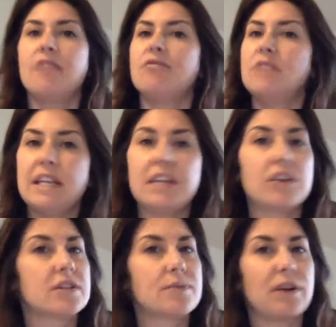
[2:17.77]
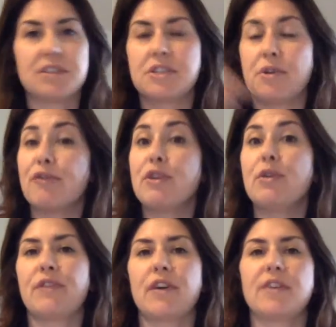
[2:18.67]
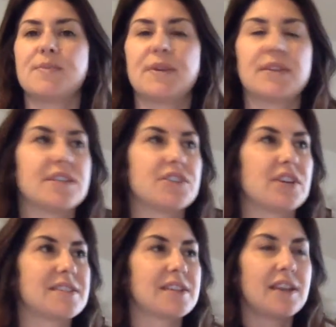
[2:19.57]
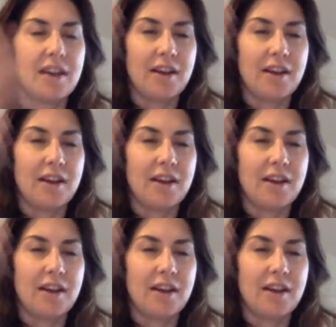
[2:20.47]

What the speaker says: Really good as well to do a few of those, because it just